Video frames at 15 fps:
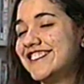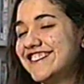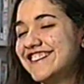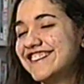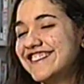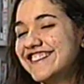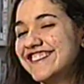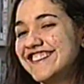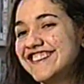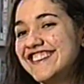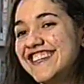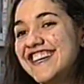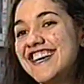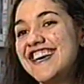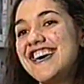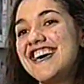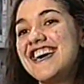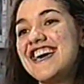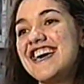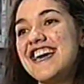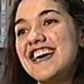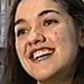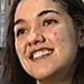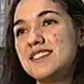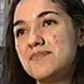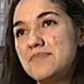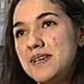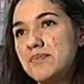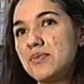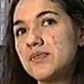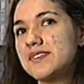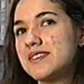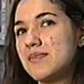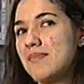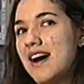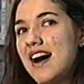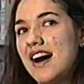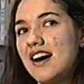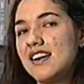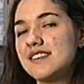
mm -hmm. And people somehow,